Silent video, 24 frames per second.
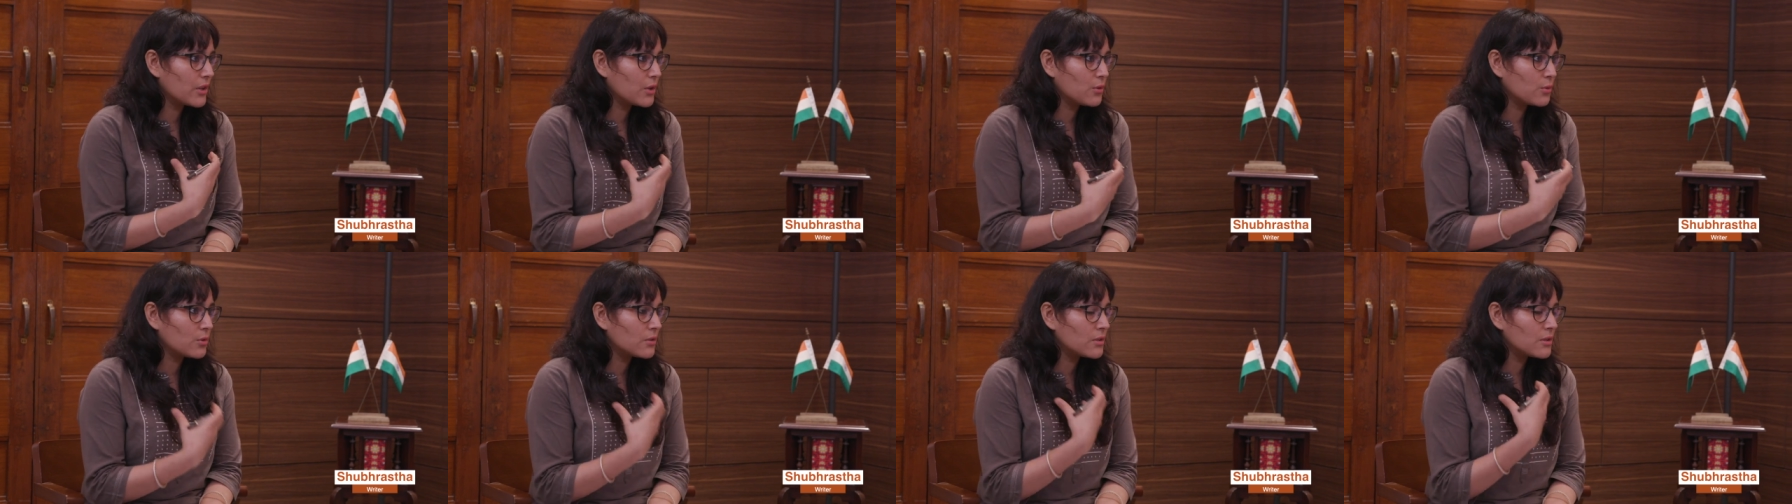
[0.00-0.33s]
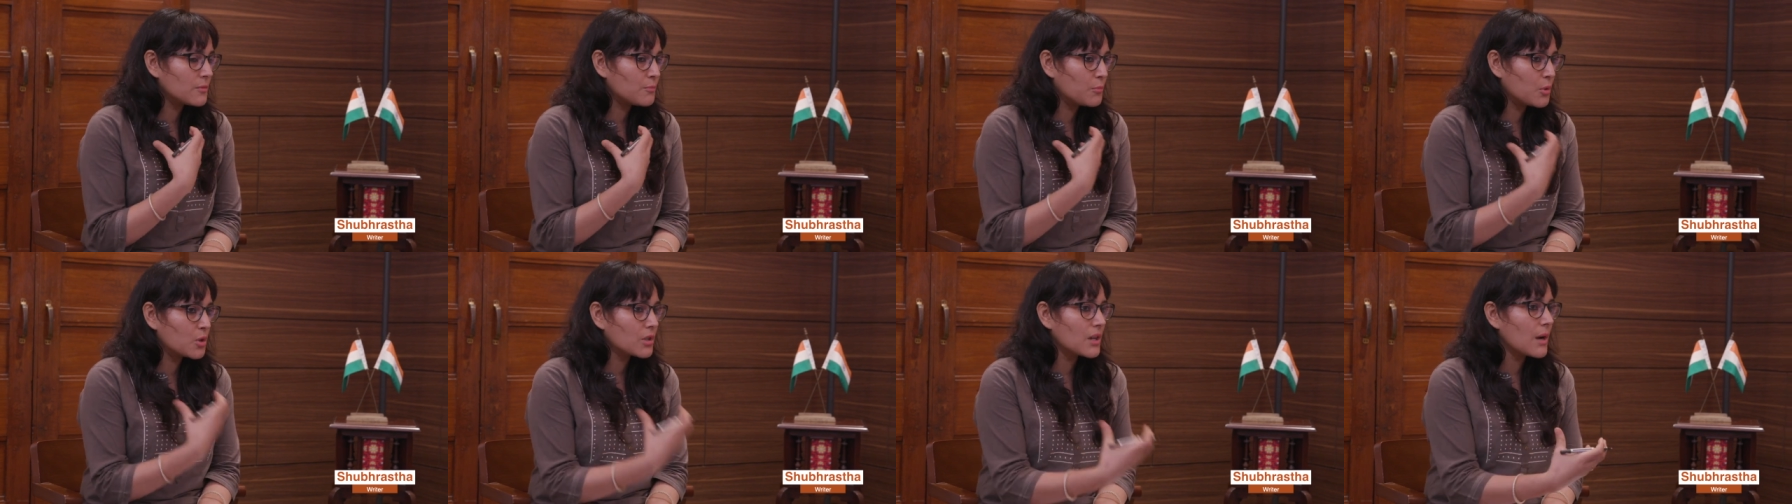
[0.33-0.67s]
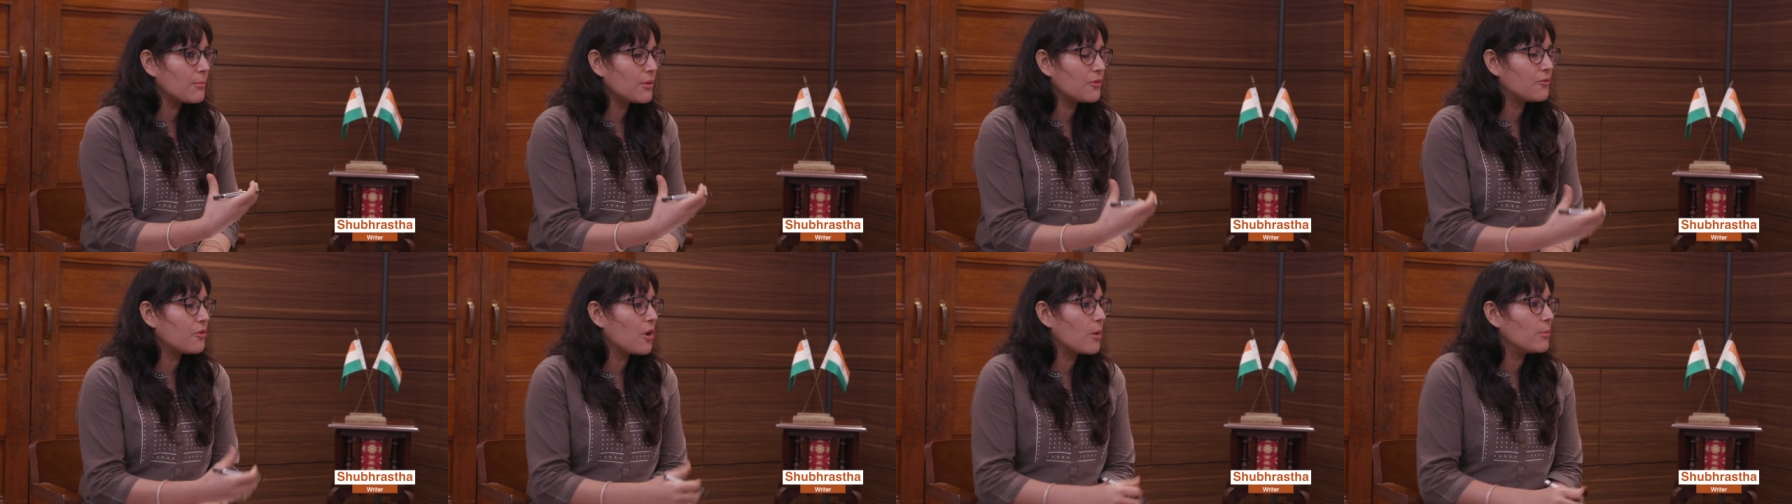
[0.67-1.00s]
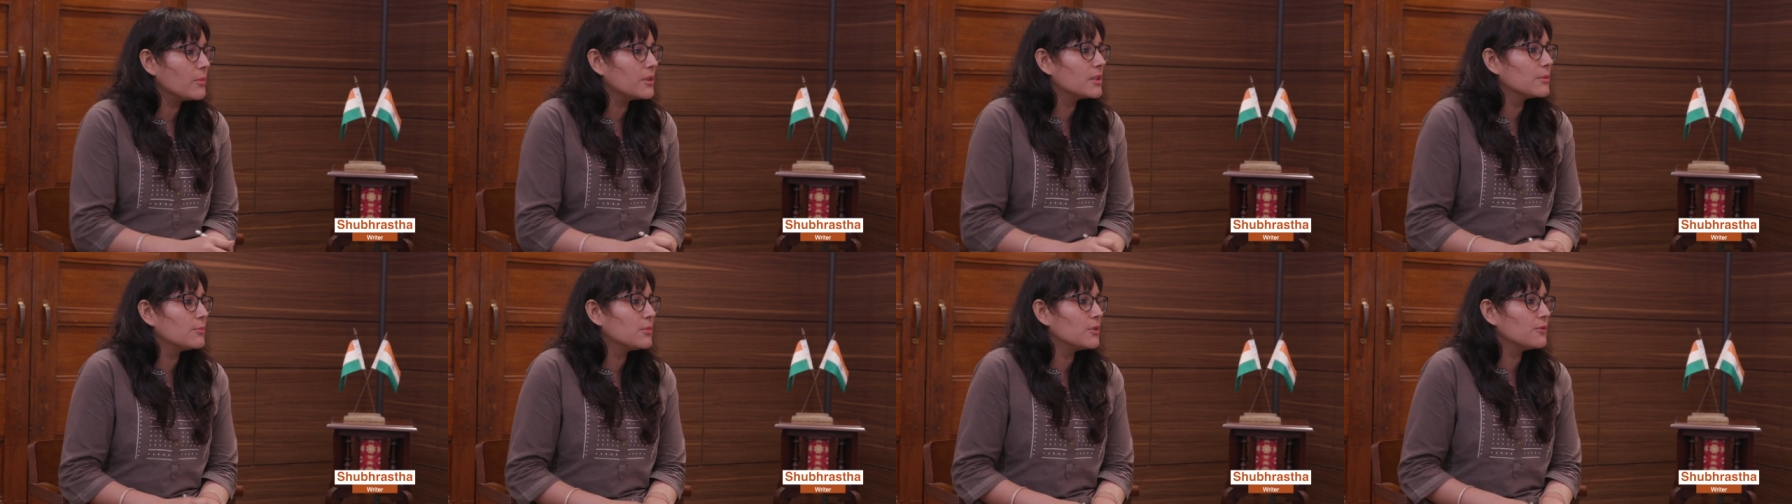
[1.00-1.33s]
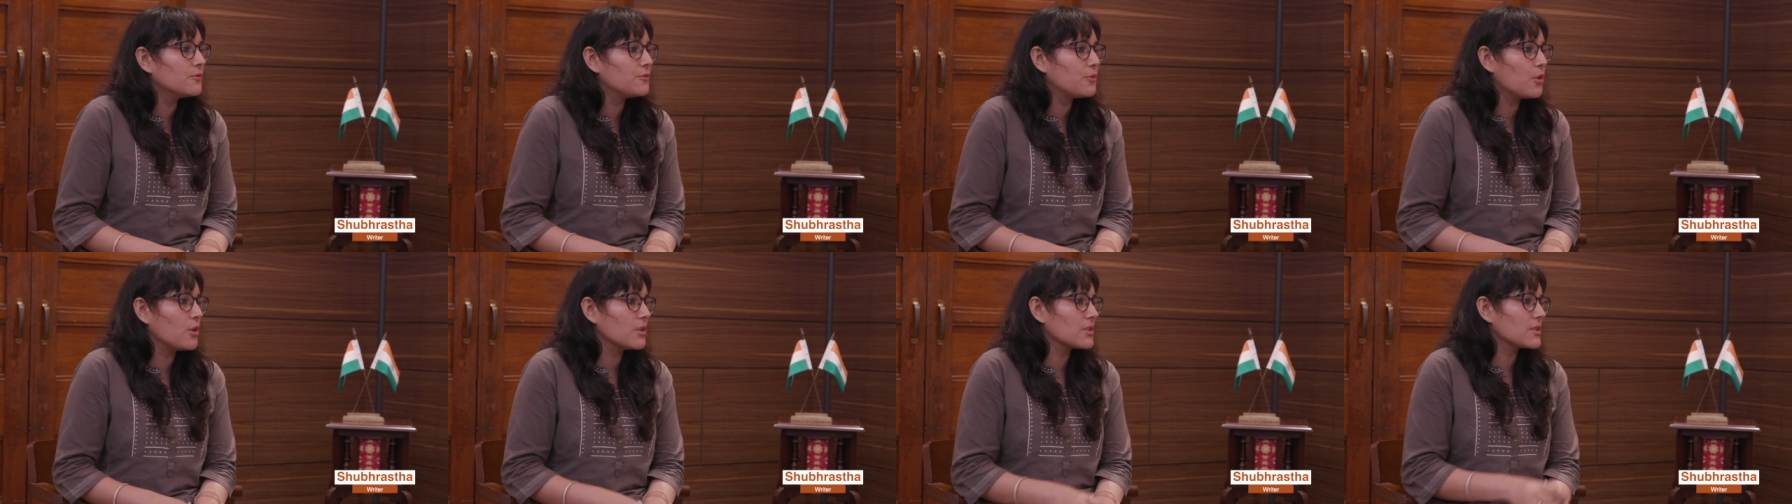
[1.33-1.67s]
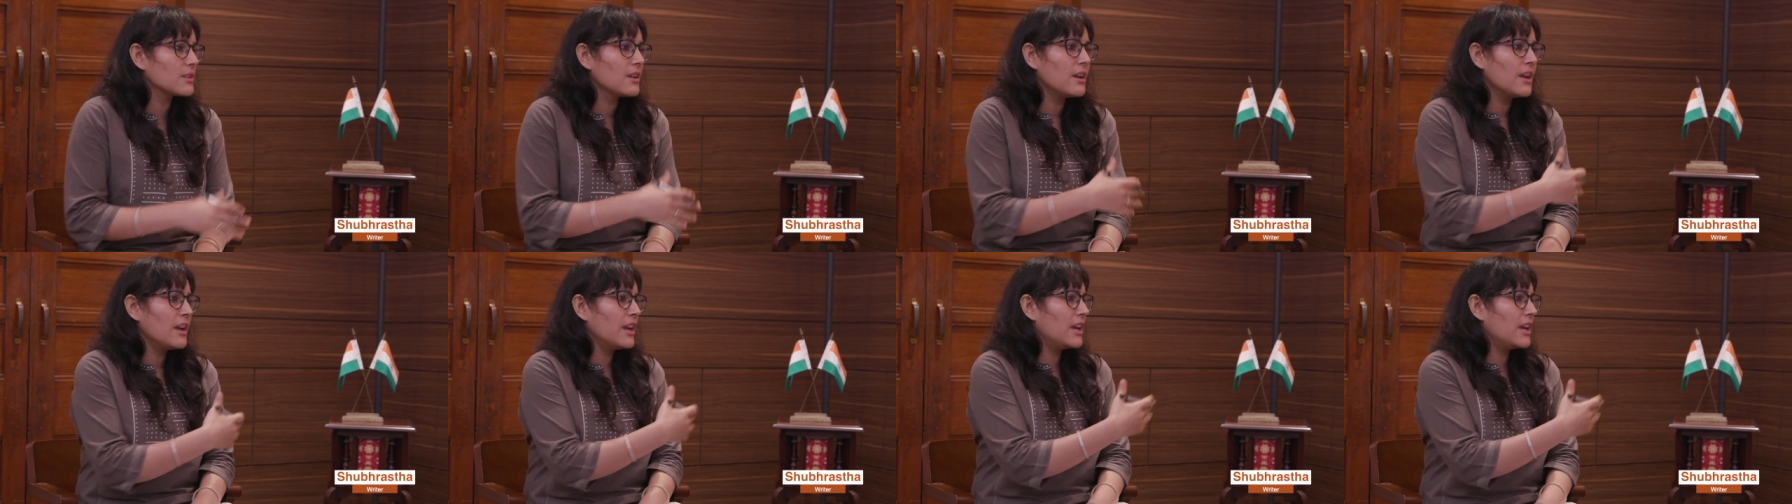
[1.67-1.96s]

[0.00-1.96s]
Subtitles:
couldn't put up a formidable force